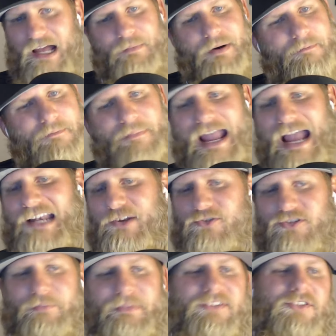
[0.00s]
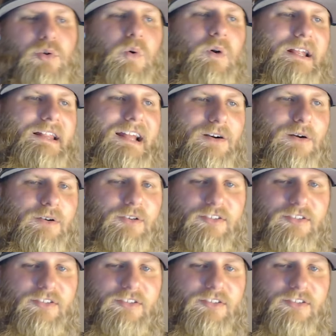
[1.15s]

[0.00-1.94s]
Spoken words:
But, man, you should be scoring there.